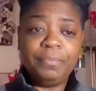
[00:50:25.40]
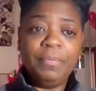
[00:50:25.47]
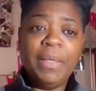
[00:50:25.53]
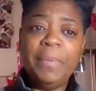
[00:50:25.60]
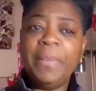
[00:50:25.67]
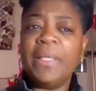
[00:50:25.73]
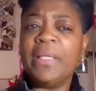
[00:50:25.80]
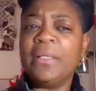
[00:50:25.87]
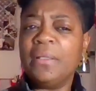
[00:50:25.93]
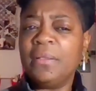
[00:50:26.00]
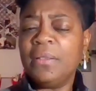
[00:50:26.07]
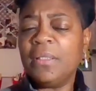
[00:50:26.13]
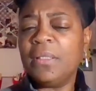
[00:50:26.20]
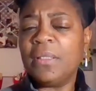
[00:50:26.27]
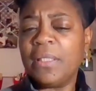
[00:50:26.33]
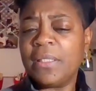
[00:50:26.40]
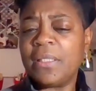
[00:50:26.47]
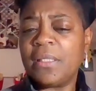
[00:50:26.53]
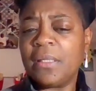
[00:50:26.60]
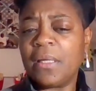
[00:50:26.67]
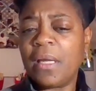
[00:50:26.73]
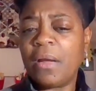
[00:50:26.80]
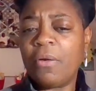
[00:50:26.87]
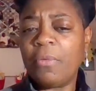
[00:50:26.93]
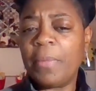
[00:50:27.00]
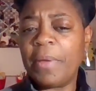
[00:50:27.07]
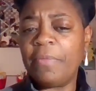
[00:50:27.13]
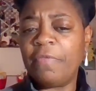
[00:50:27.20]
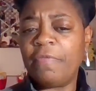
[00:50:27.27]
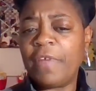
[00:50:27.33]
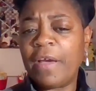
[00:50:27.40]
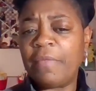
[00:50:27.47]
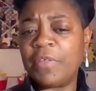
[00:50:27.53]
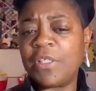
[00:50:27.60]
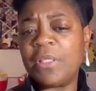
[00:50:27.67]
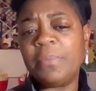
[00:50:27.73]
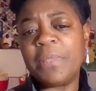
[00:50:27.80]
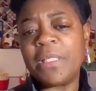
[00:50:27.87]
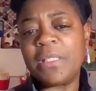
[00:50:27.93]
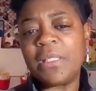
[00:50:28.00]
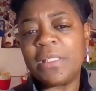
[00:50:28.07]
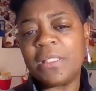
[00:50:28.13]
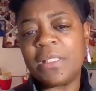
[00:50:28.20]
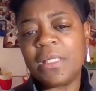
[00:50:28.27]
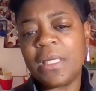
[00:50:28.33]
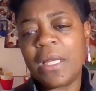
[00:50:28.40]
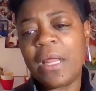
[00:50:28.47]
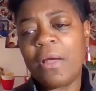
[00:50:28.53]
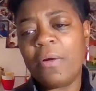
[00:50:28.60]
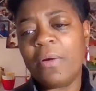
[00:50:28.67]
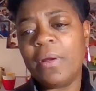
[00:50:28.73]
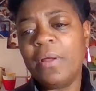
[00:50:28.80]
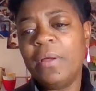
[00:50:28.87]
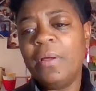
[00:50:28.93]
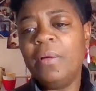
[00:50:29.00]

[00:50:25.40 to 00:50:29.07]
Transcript: maybe a little less than an hour, maybe 5 or 10 minutes less than an hour.